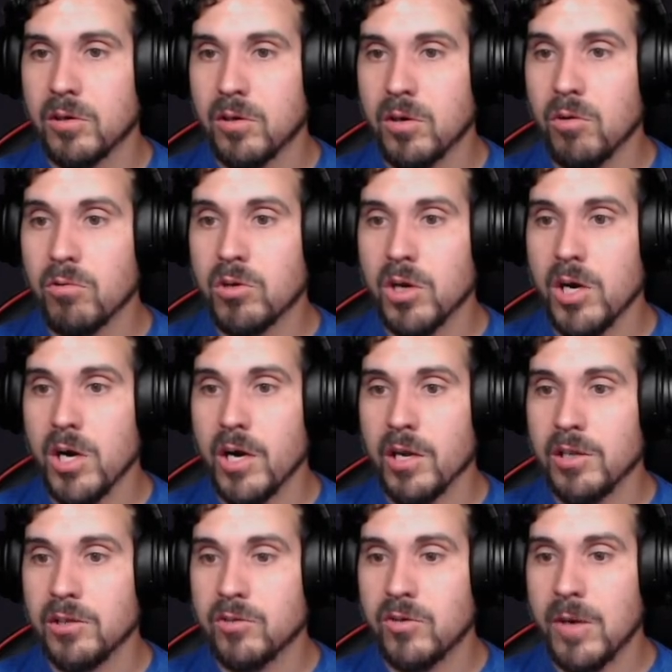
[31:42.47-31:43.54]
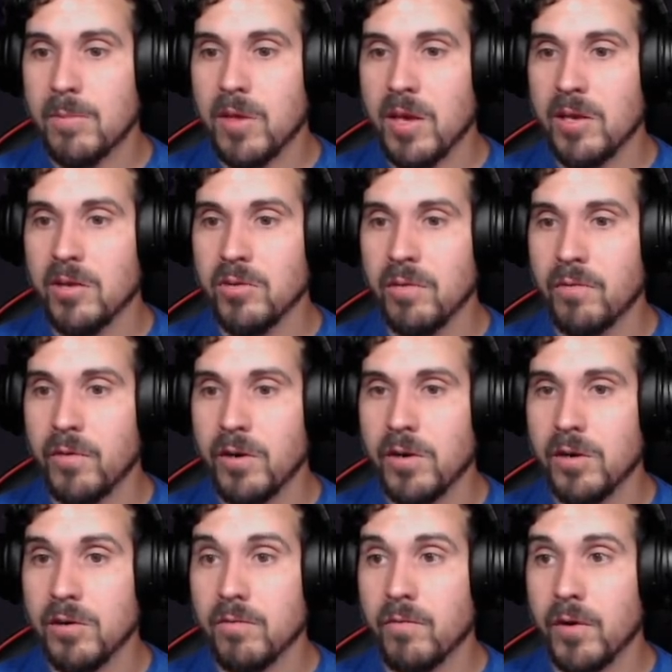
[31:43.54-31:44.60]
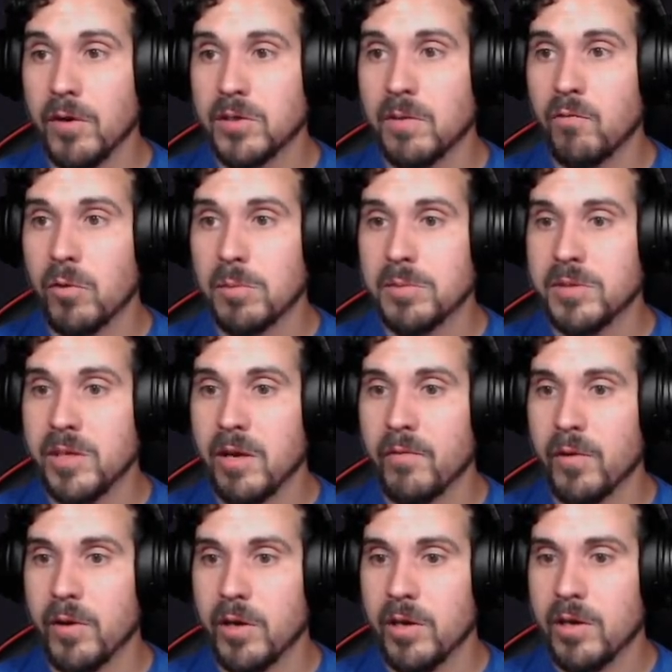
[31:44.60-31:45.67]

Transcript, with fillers: Oh God. Just grab the handle and fin finish it for himself, huh?